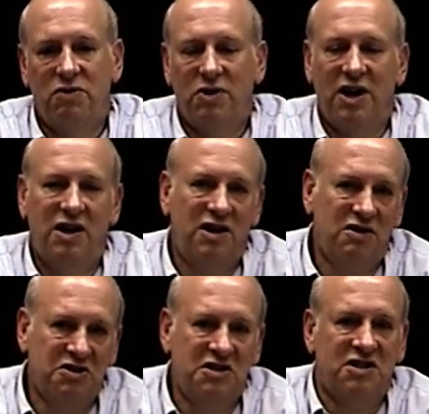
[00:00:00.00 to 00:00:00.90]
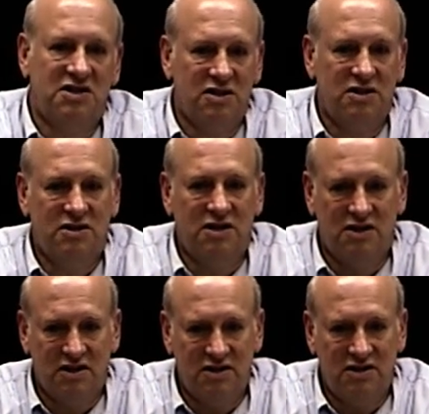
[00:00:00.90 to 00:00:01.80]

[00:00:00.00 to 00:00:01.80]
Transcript: pioneers such as